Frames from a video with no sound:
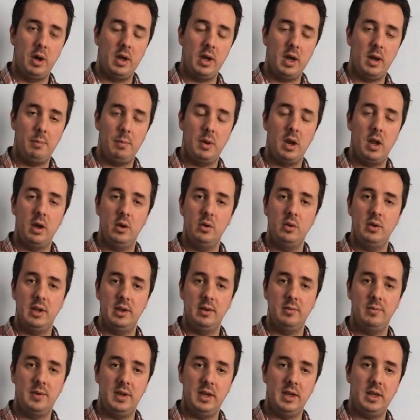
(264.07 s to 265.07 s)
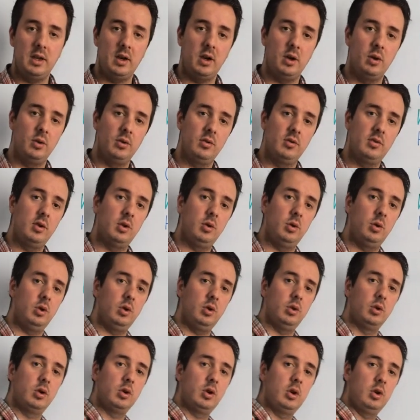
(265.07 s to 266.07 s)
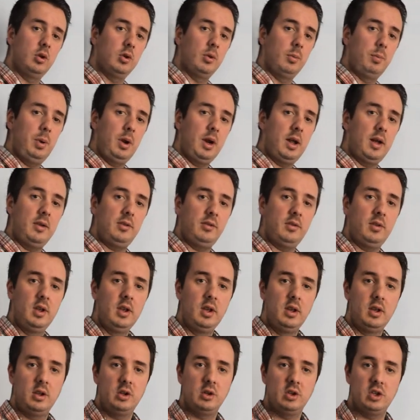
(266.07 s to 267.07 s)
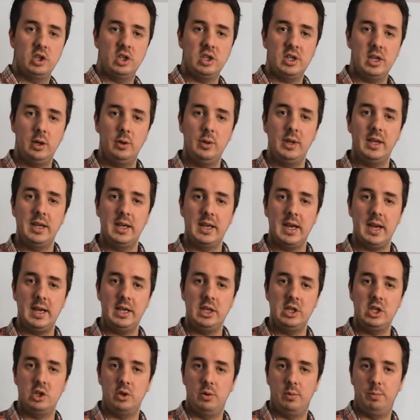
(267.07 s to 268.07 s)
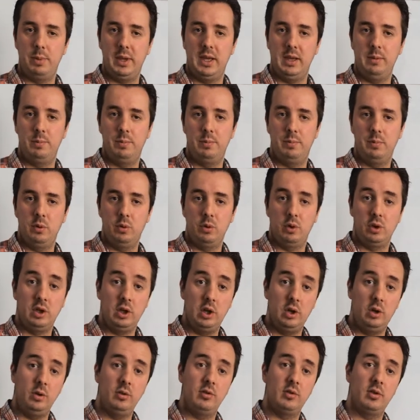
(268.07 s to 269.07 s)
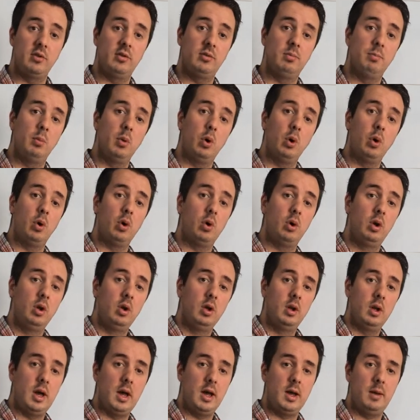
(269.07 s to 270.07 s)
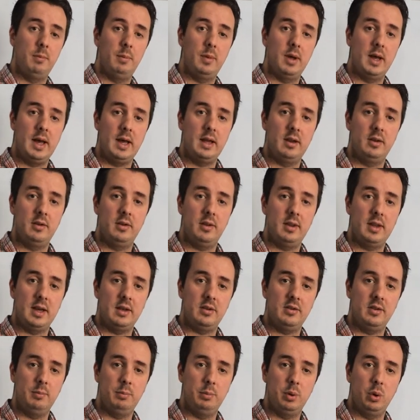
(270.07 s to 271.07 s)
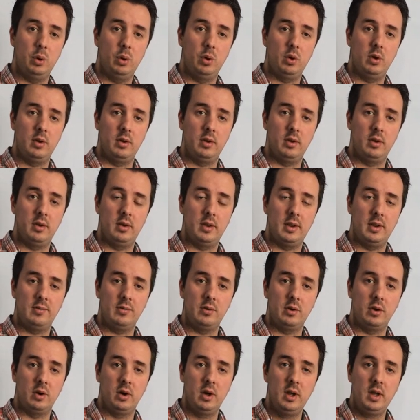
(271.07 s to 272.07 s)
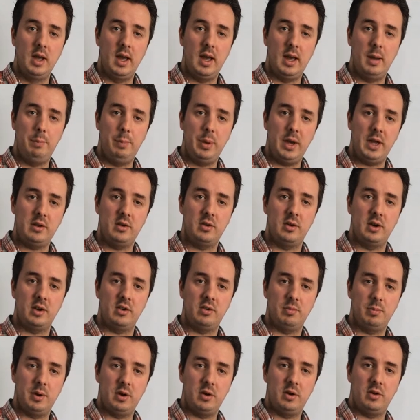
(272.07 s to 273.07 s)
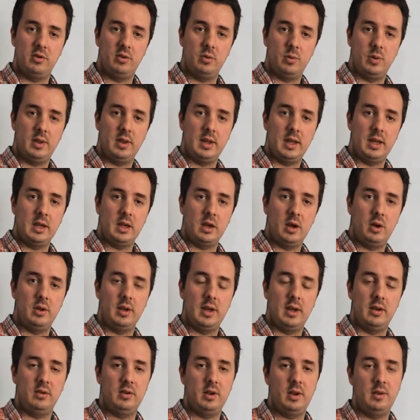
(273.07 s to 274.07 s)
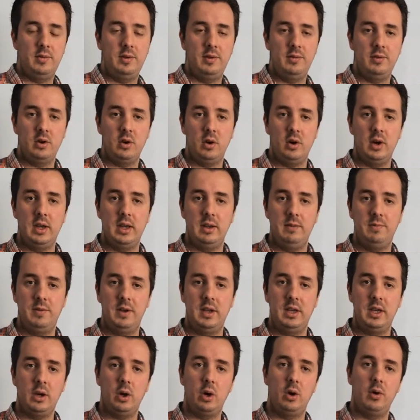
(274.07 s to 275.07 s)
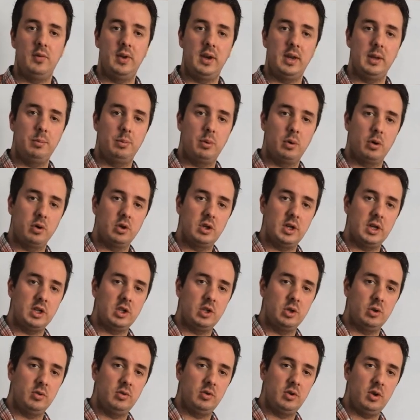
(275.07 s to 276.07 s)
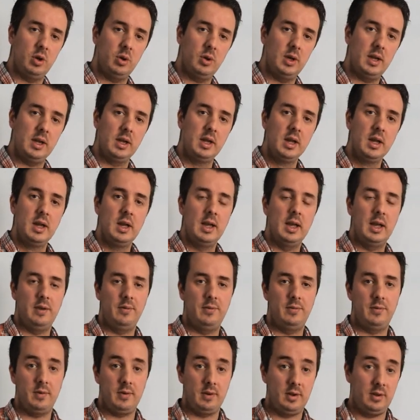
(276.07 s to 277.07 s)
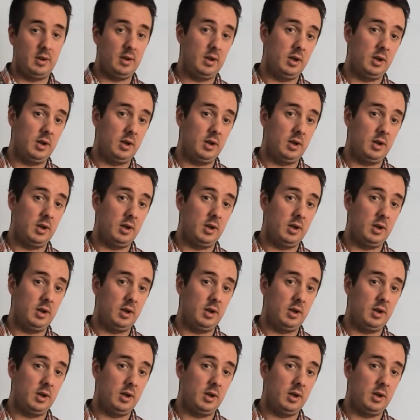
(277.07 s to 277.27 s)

by uploading video to your Google Plus, you're just going to engage your users more. And that's important that they've got a better experience when they go there. So if you've got any video of any projects you're doing, if